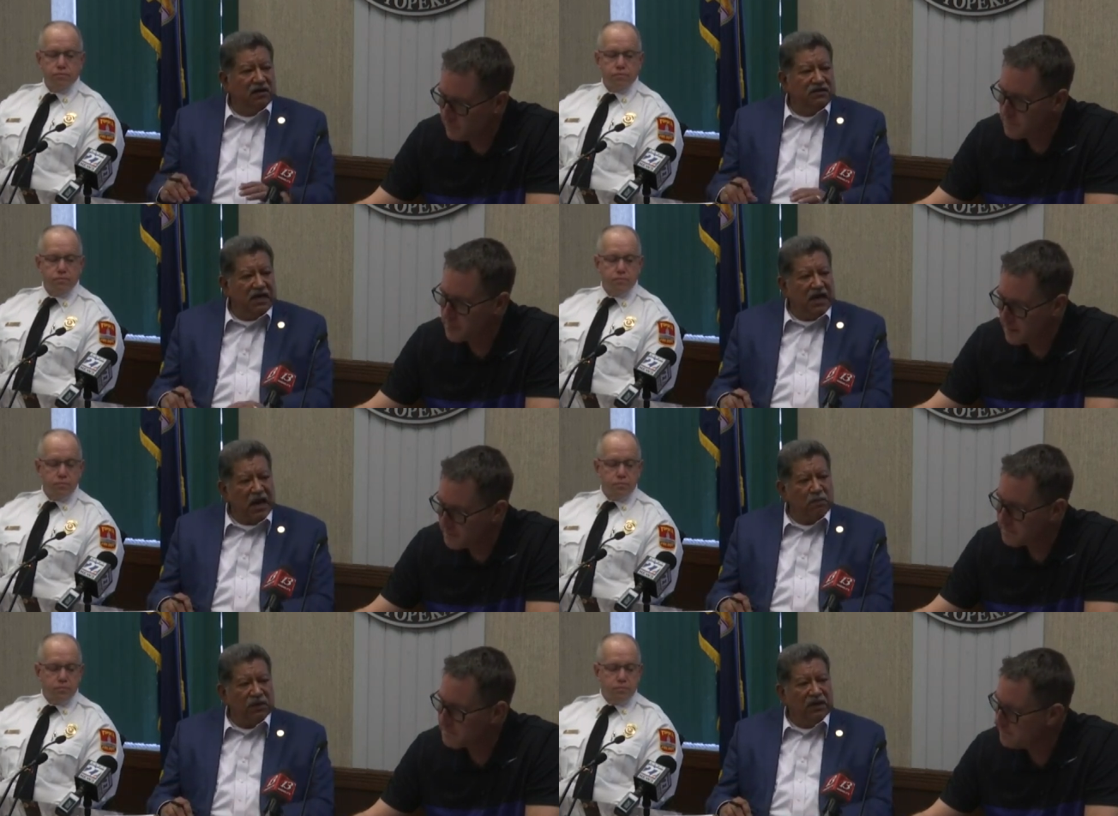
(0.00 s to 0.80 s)
Speaker 1: does that
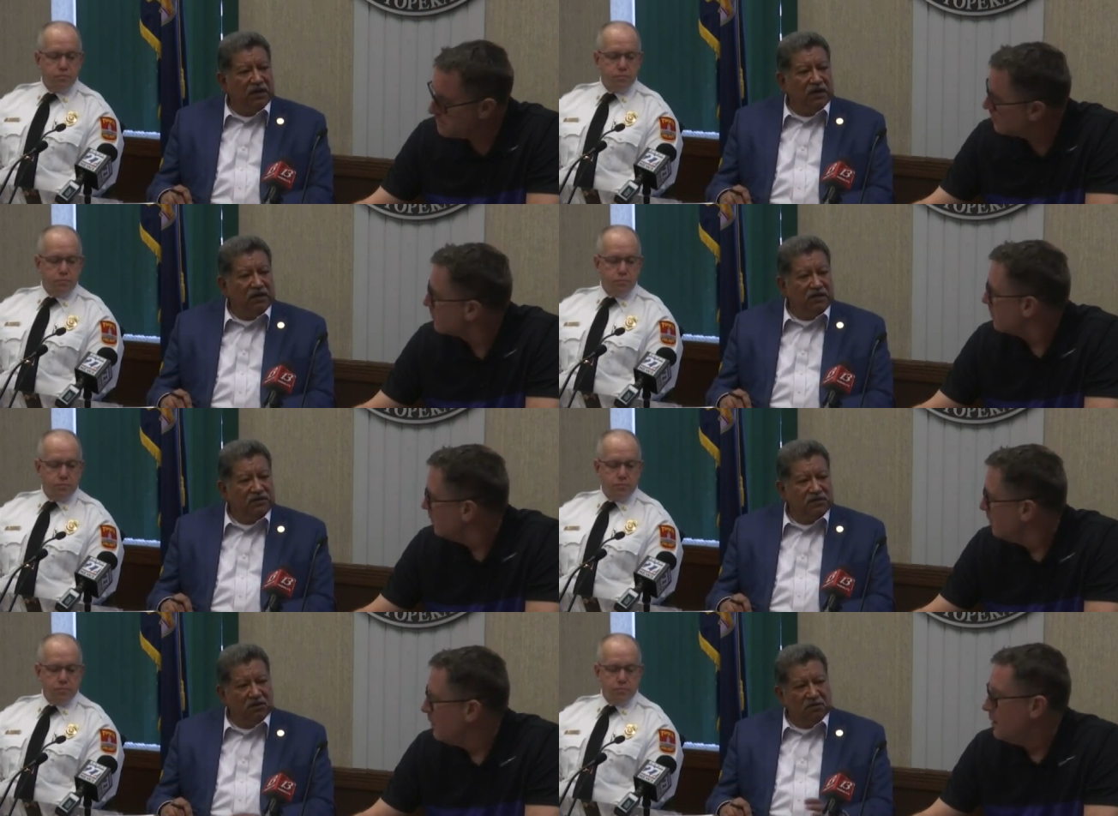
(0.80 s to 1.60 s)
happen?
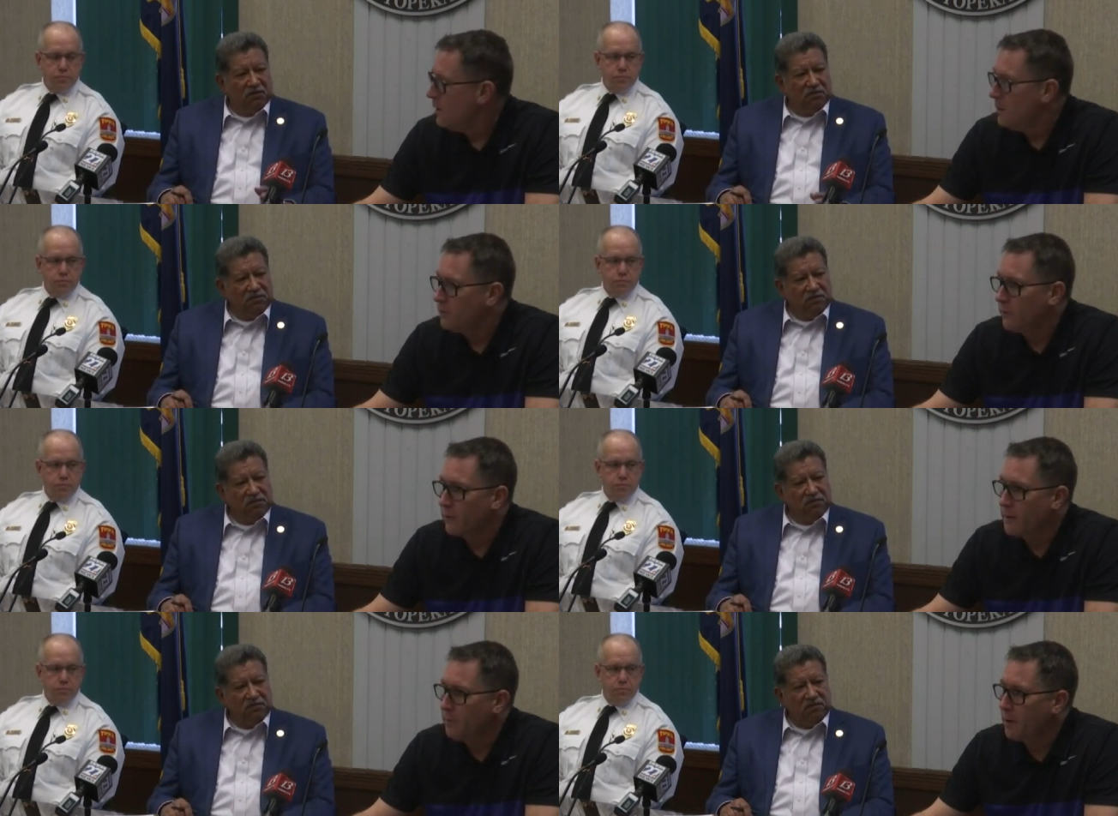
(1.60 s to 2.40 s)
So,
Speaker 2: so the
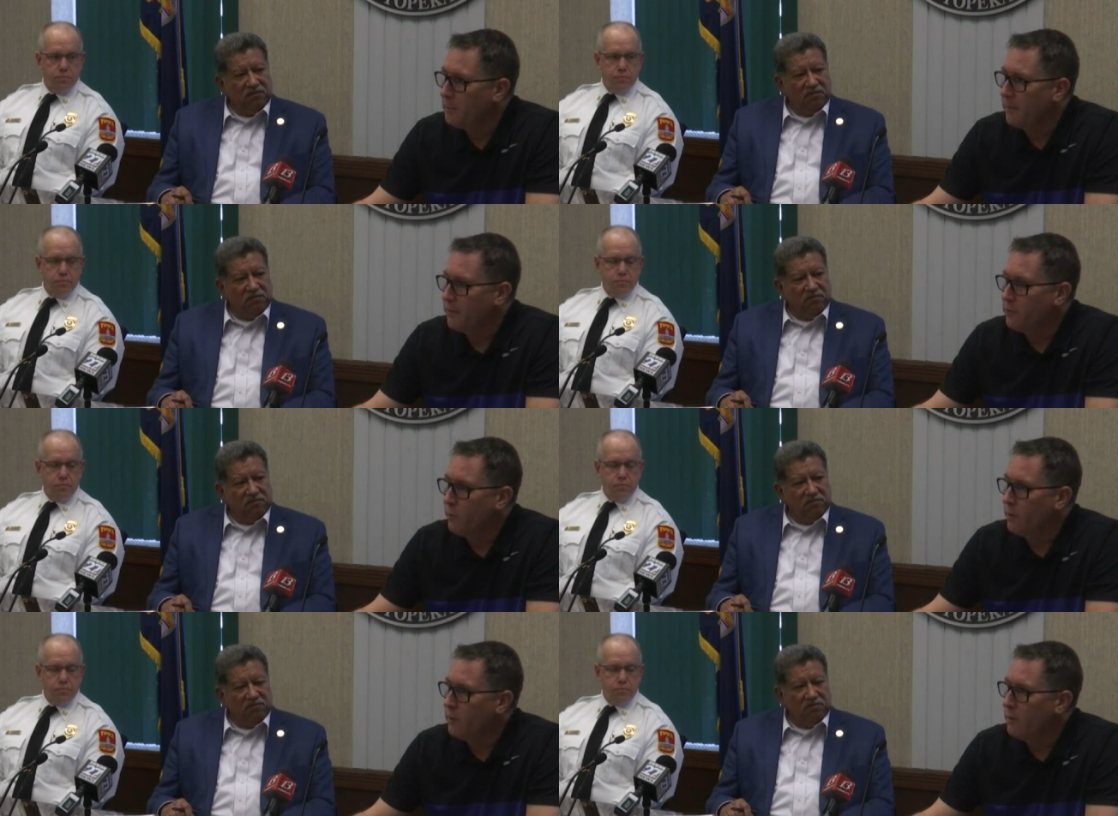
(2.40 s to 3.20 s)
great part about this
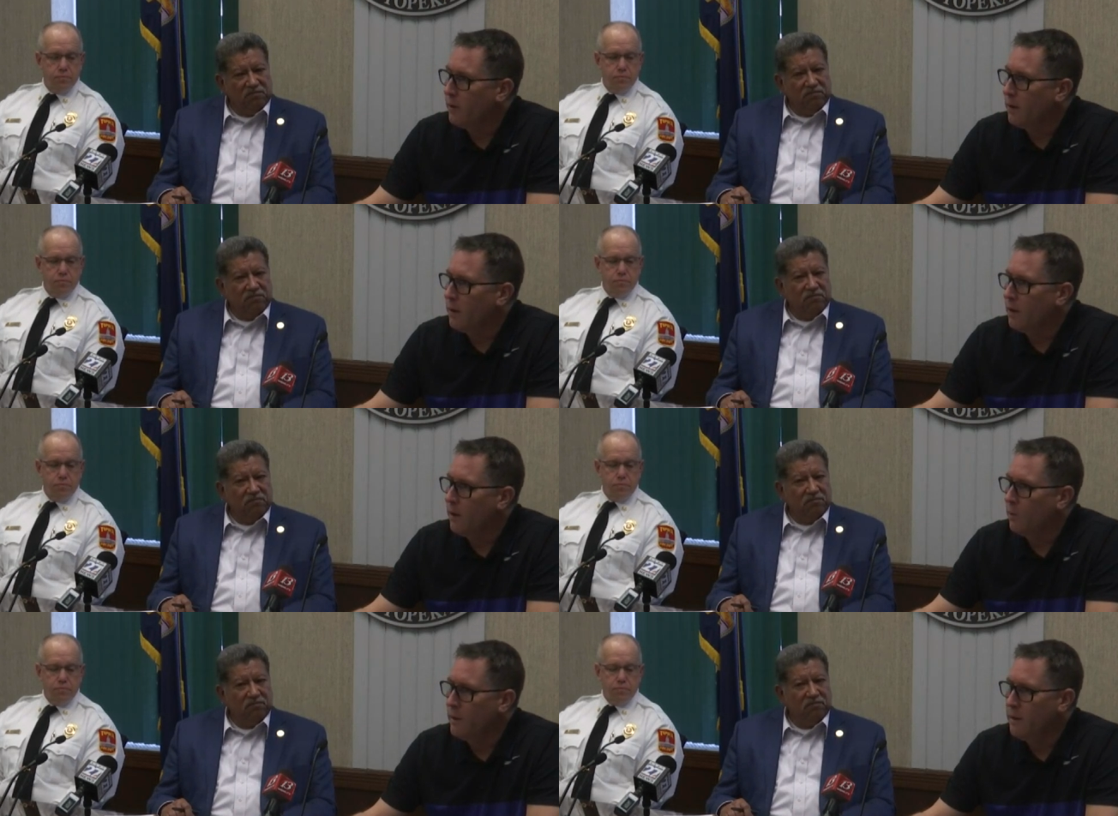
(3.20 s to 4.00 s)
one,
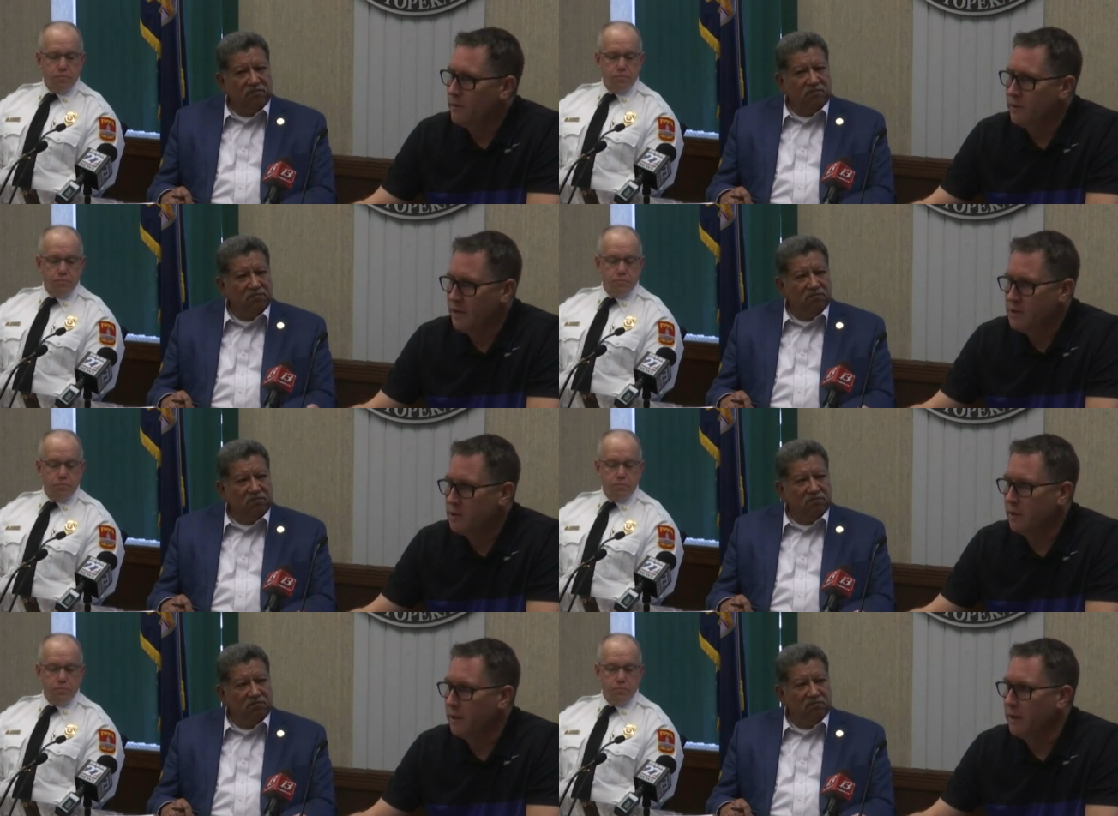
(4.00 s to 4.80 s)
uh, we
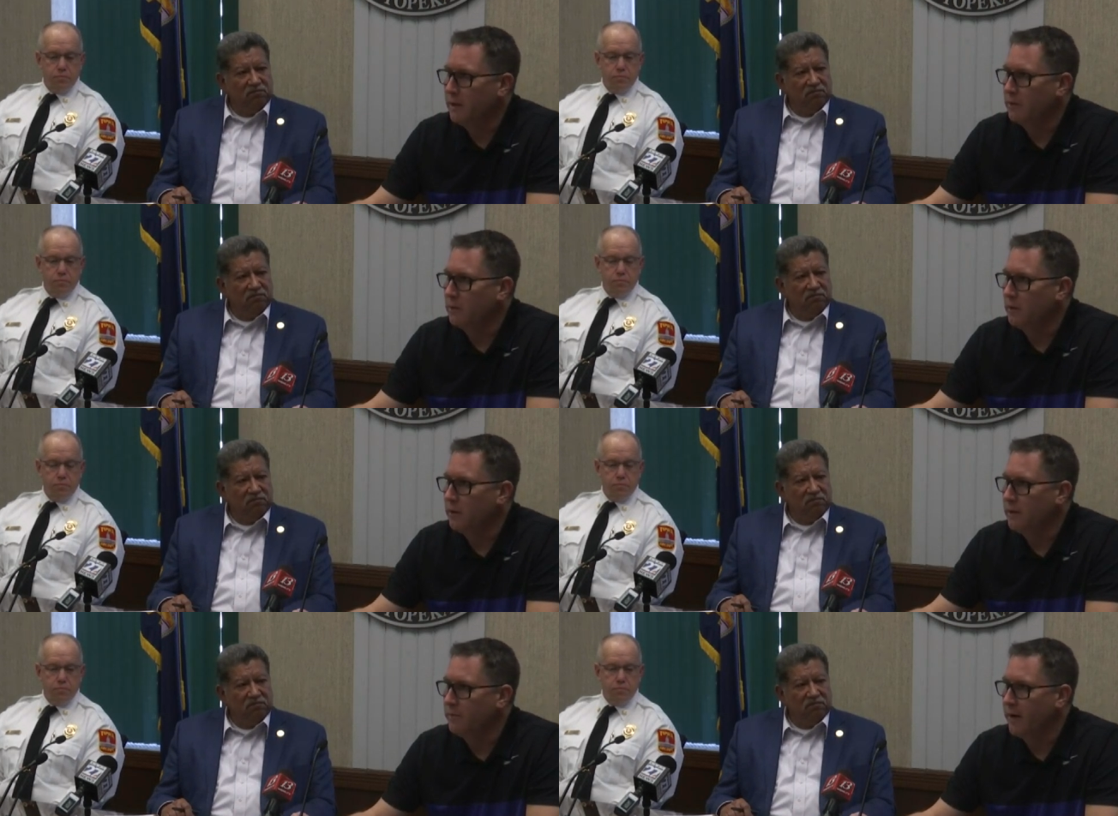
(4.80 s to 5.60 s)
intentionally
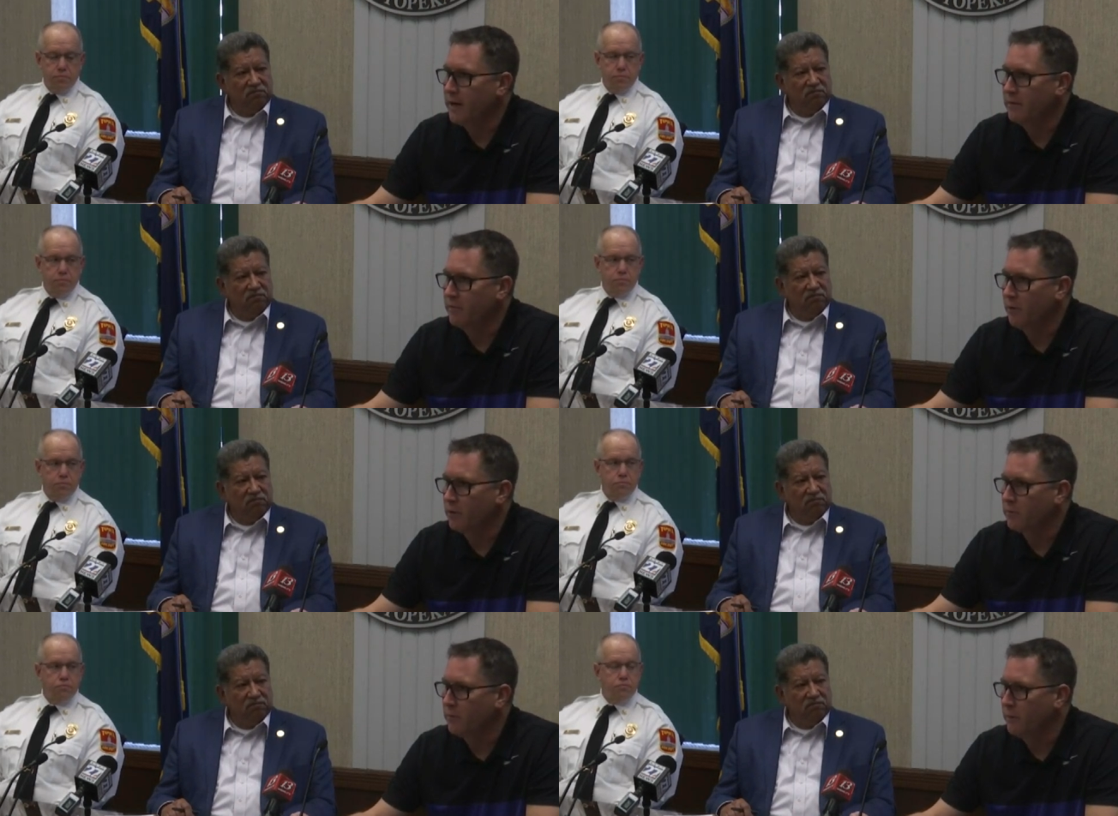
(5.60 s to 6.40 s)
invited
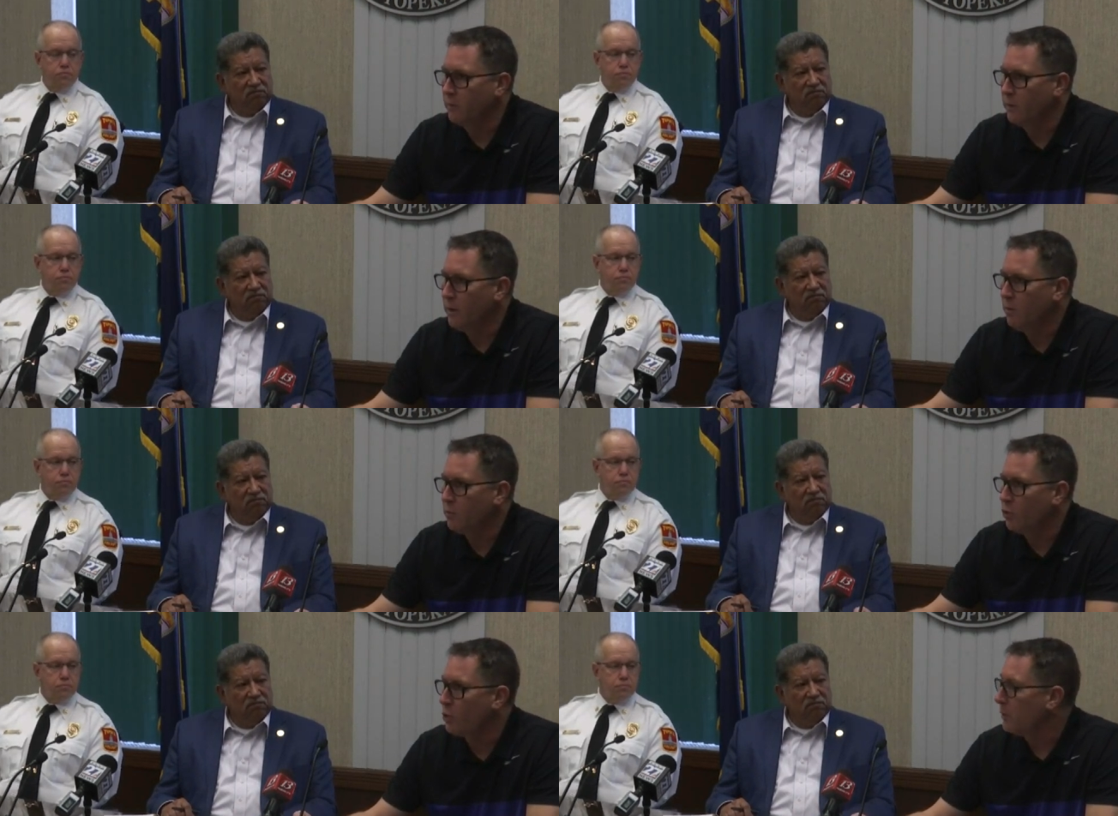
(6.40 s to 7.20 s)
folks that we
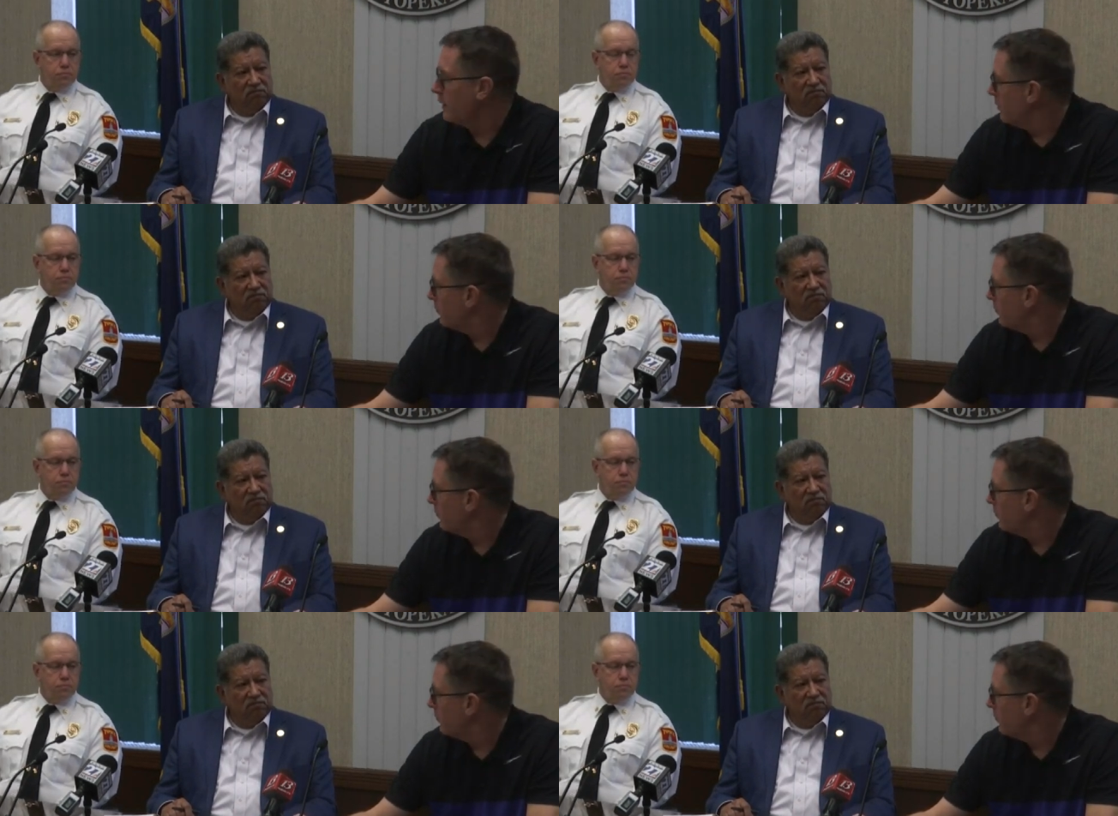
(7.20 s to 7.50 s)
don't normally hear